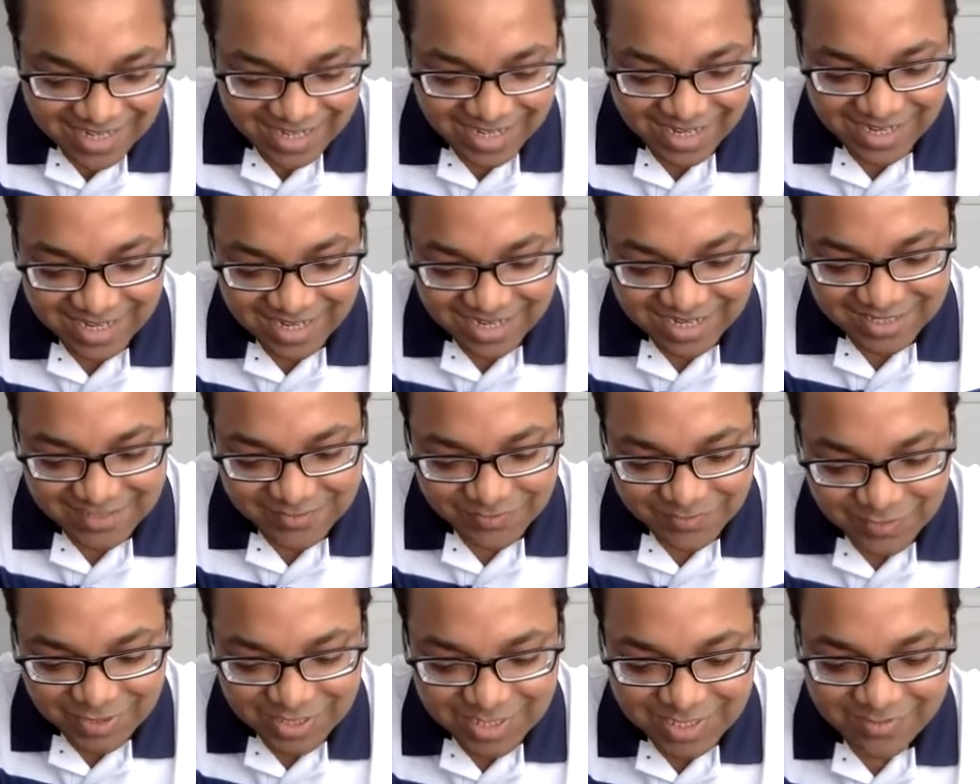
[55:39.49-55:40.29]
Is
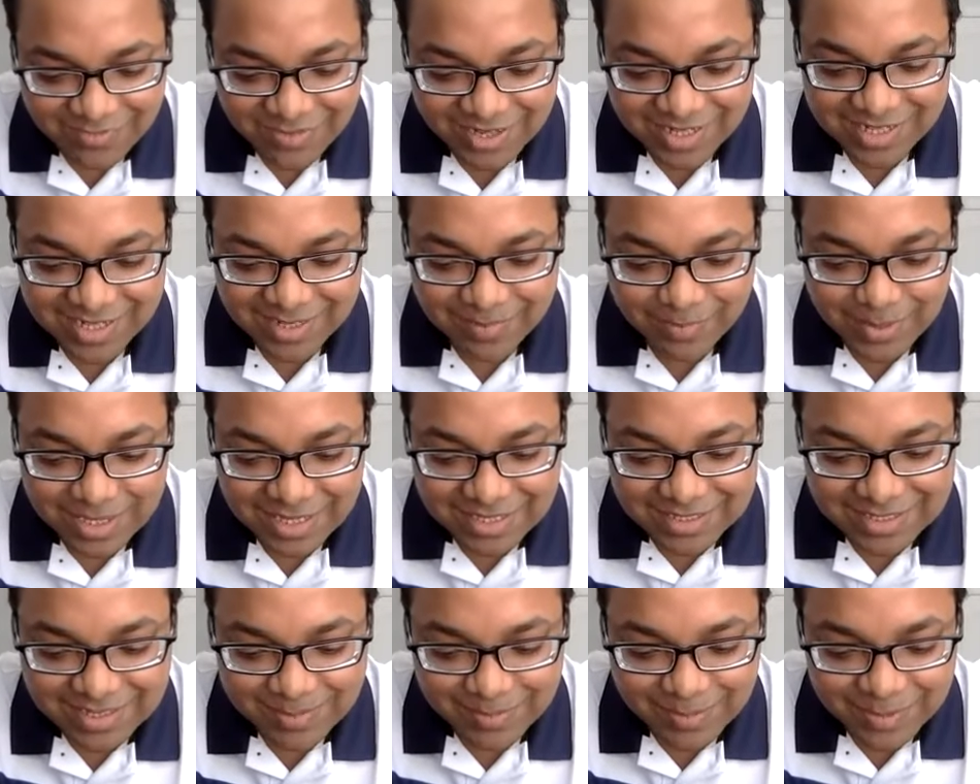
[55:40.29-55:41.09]
fully funded
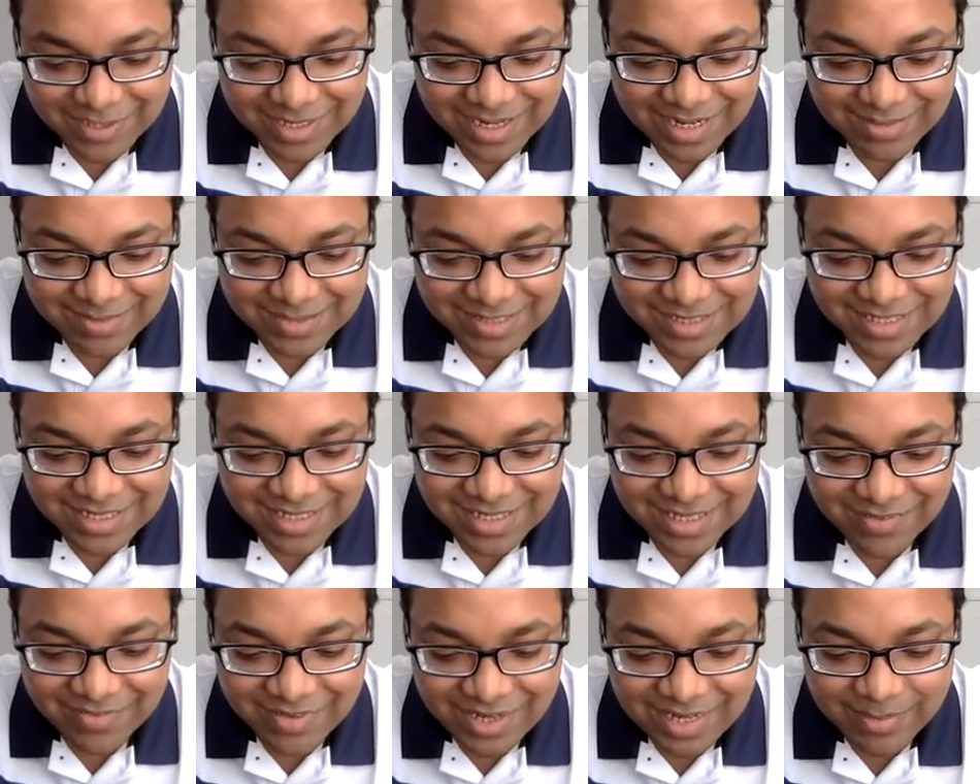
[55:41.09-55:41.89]
PhD programs
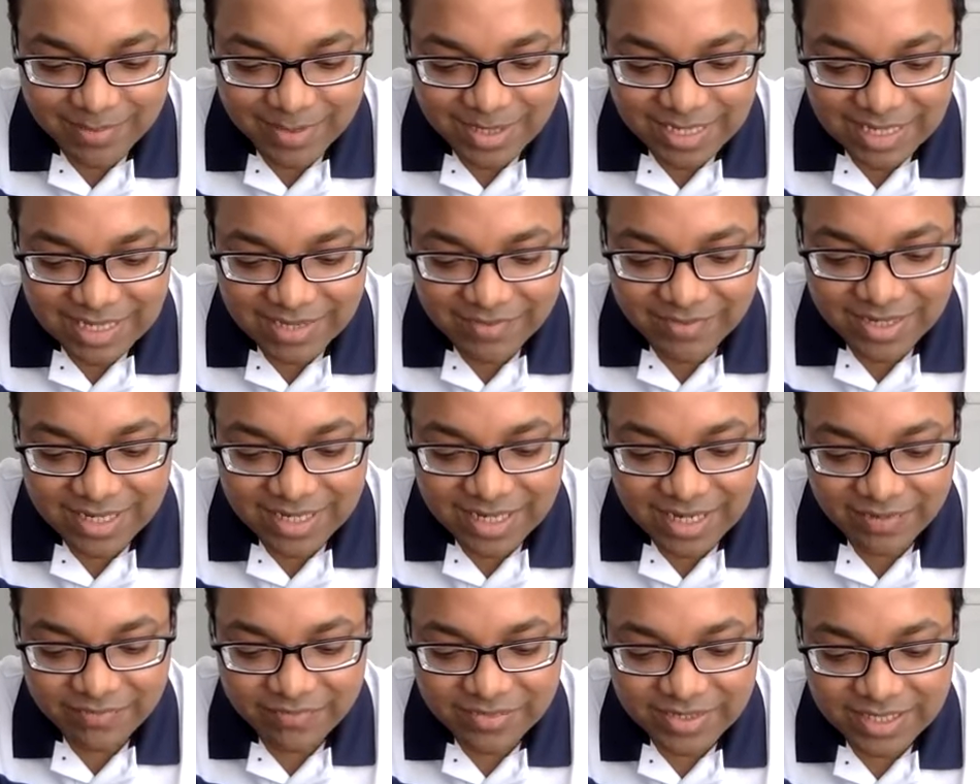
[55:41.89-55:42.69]
still available even
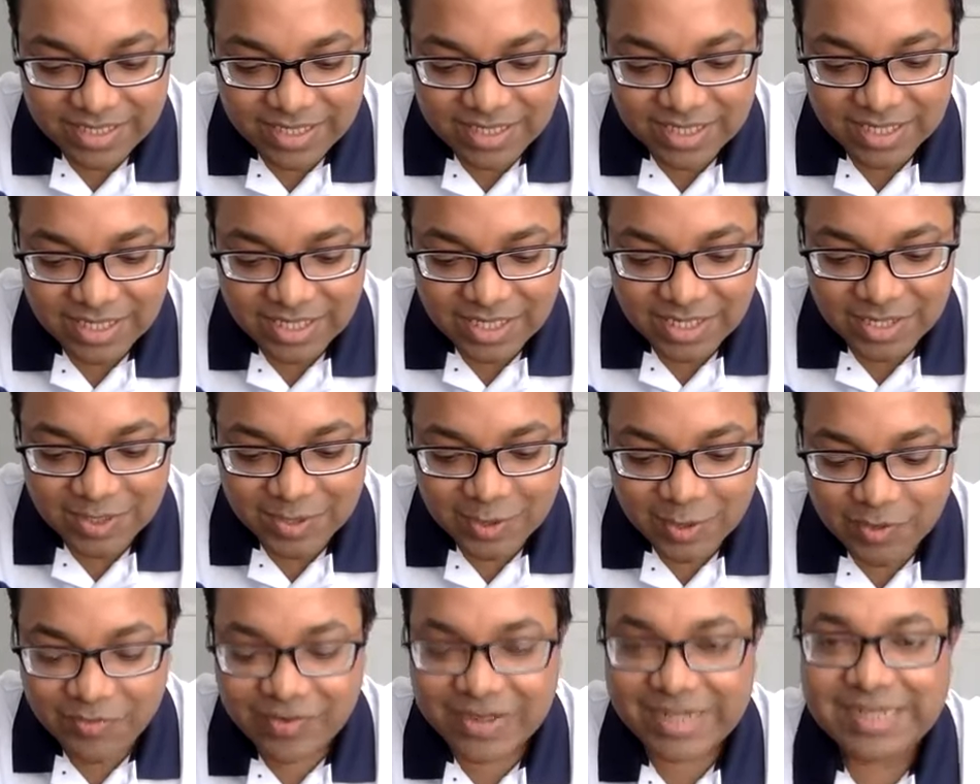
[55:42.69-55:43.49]
after
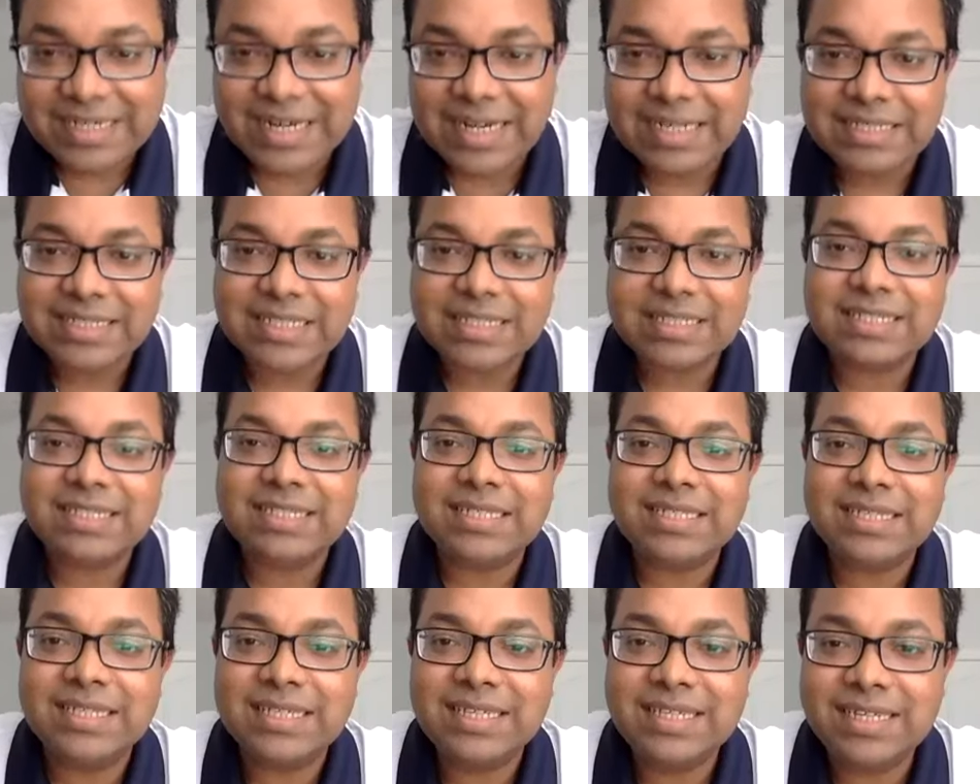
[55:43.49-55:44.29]
COVID crisis?
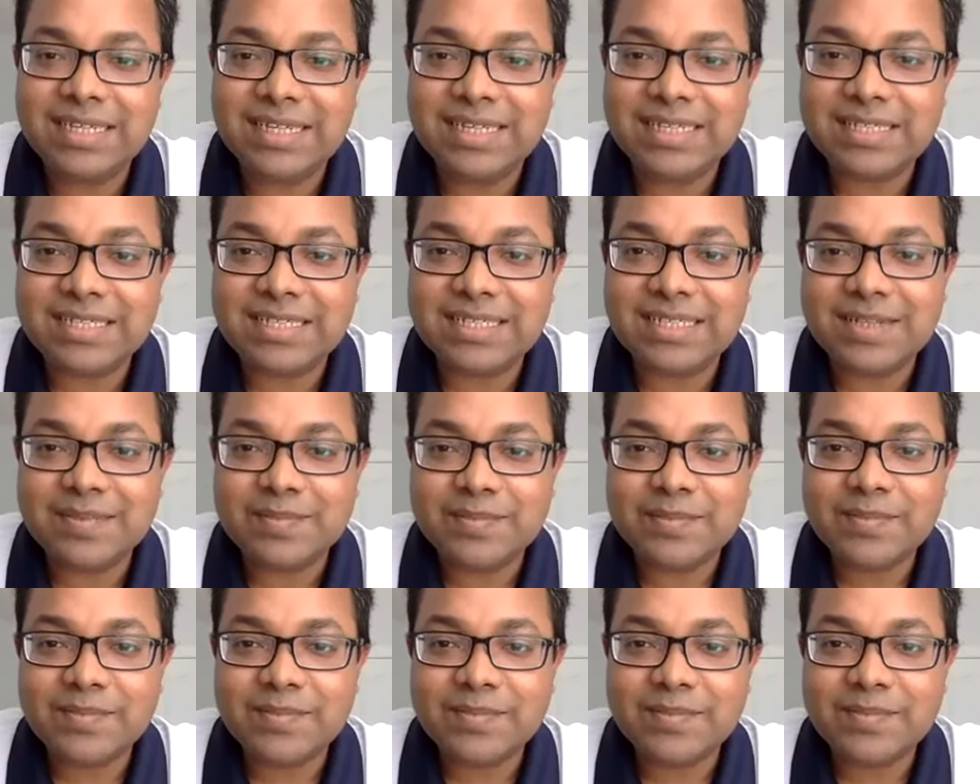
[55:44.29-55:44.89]
Yes,